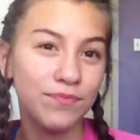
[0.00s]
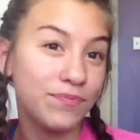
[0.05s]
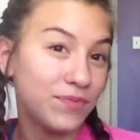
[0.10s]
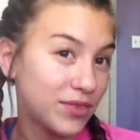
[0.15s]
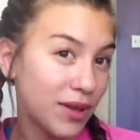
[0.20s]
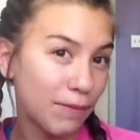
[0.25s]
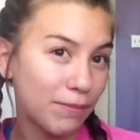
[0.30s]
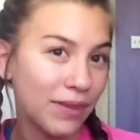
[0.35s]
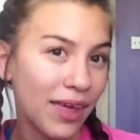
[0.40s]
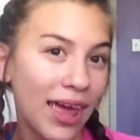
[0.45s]

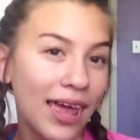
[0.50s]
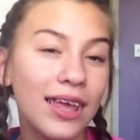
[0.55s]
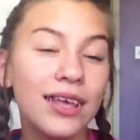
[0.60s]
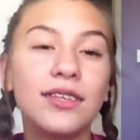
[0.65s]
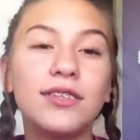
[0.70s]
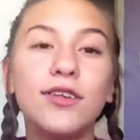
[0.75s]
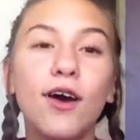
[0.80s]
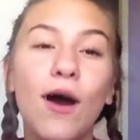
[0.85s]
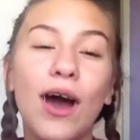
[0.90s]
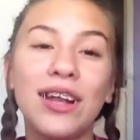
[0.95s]
something.
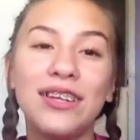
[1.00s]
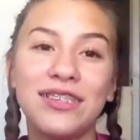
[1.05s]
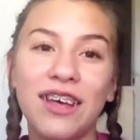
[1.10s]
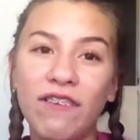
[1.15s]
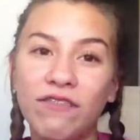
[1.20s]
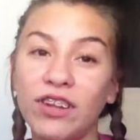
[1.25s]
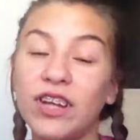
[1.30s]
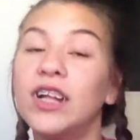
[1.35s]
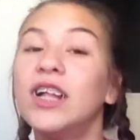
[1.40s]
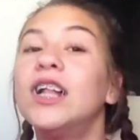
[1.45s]
So I just
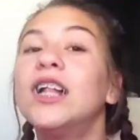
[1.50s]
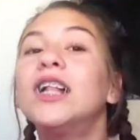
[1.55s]
have to